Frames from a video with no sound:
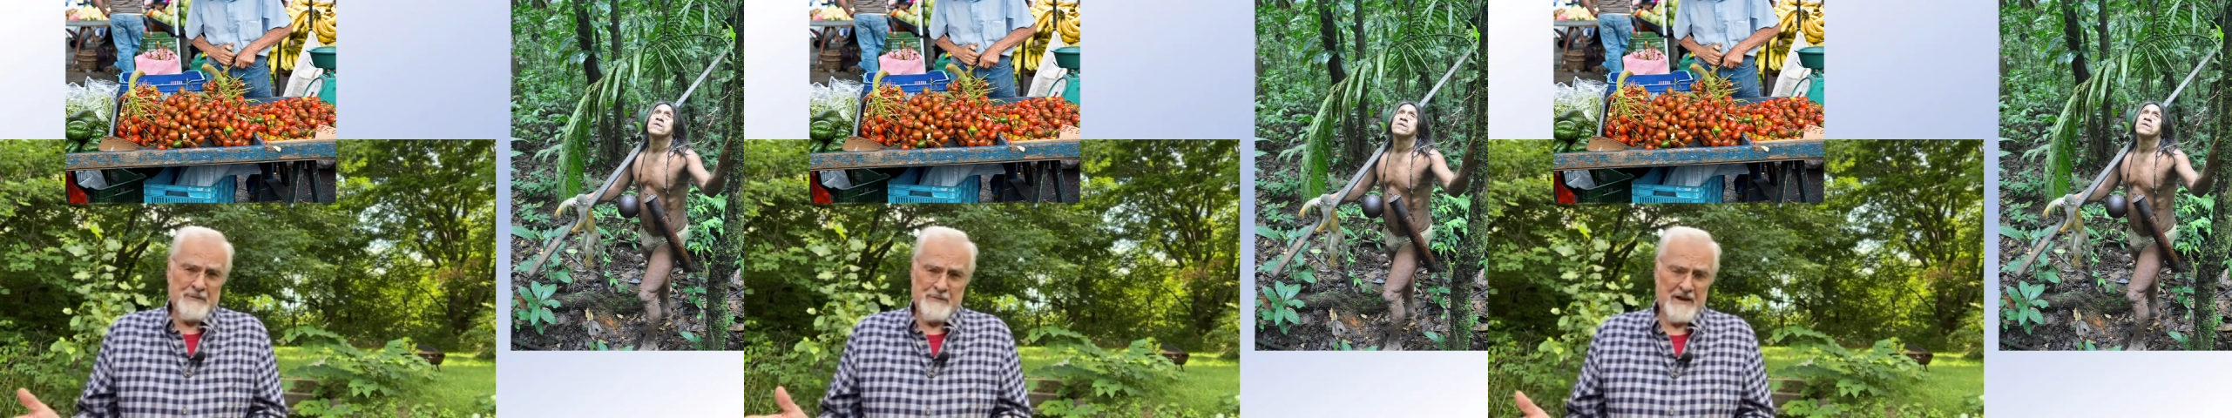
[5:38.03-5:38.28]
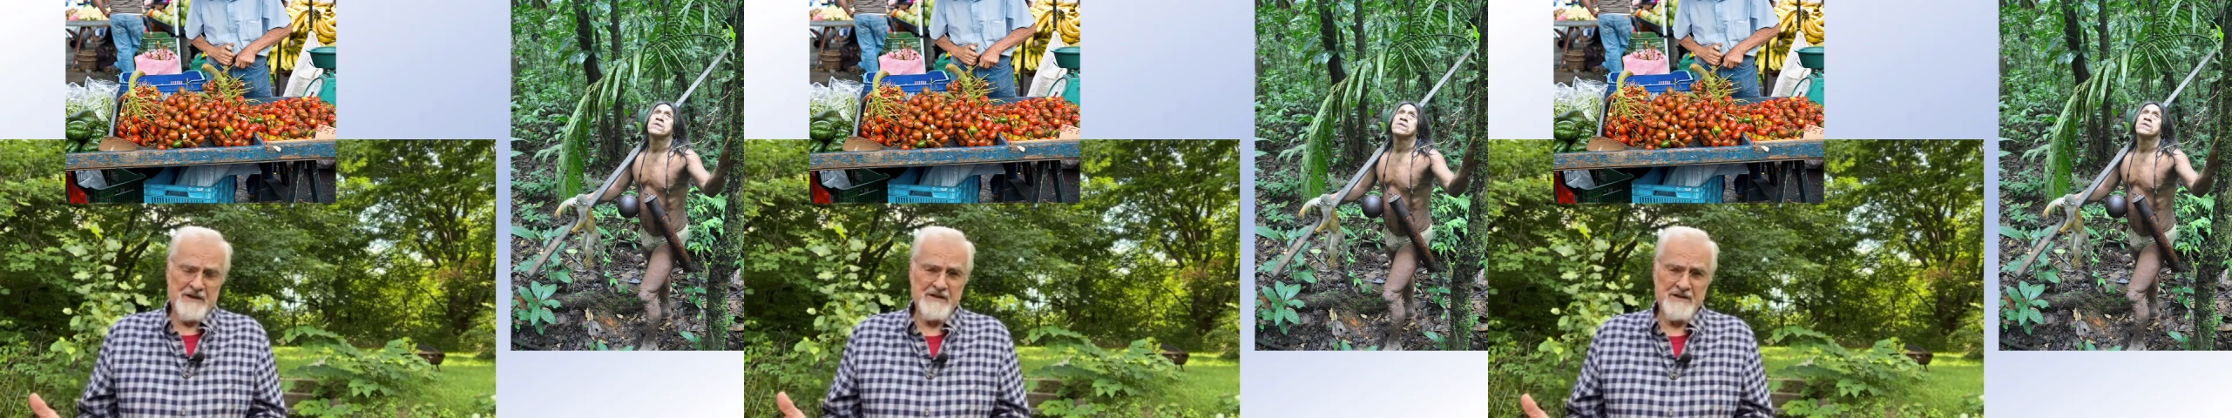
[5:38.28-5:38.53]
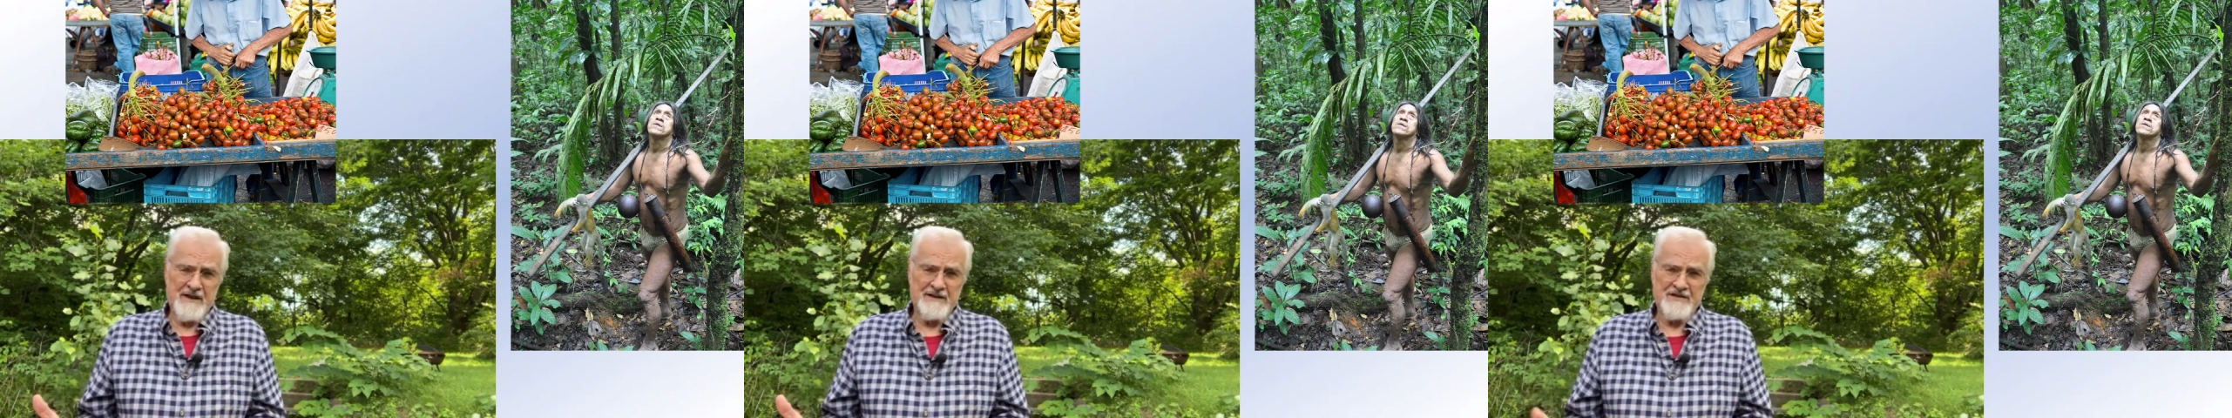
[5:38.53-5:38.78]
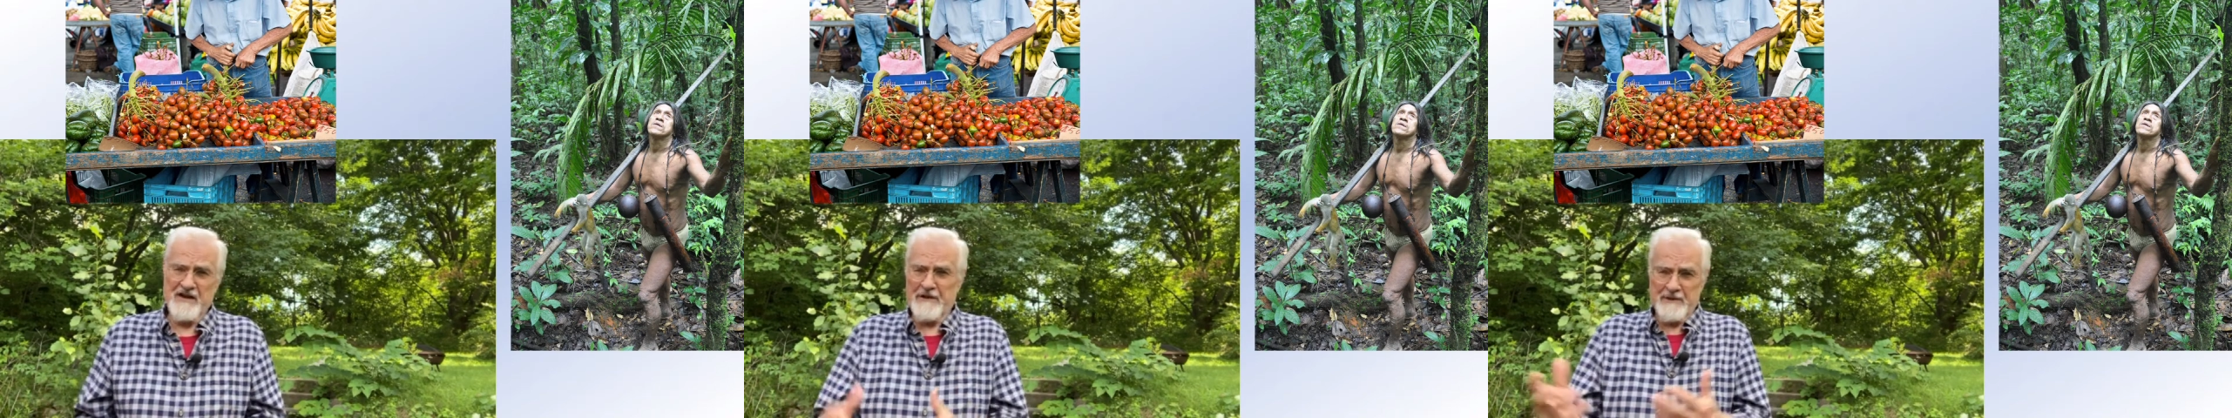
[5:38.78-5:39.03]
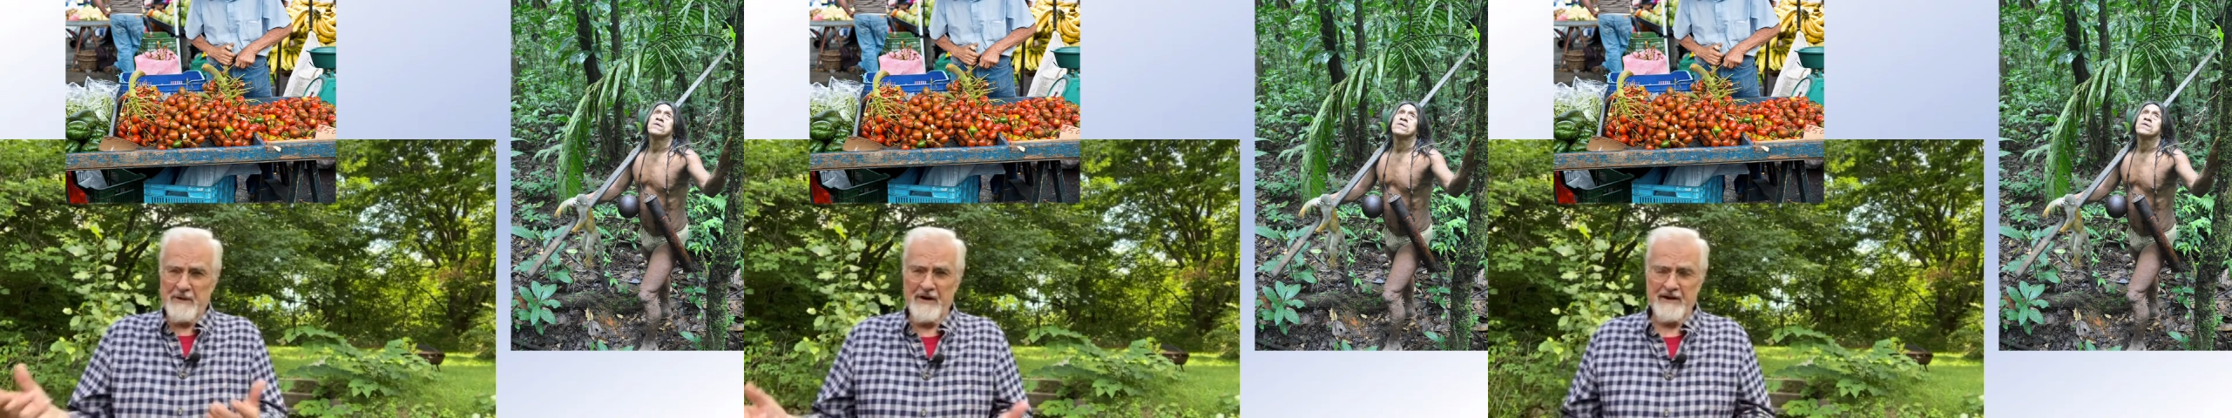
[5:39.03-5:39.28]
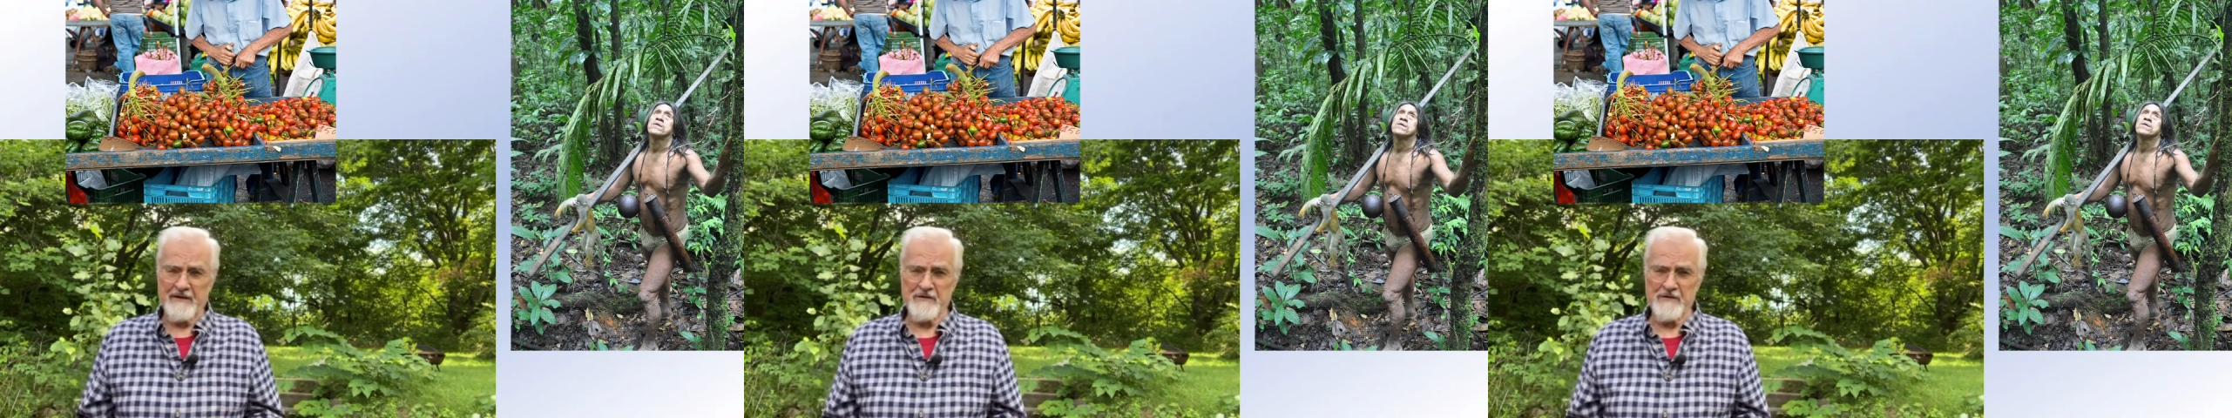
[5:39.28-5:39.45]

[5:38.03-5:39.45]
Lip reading: places in South America,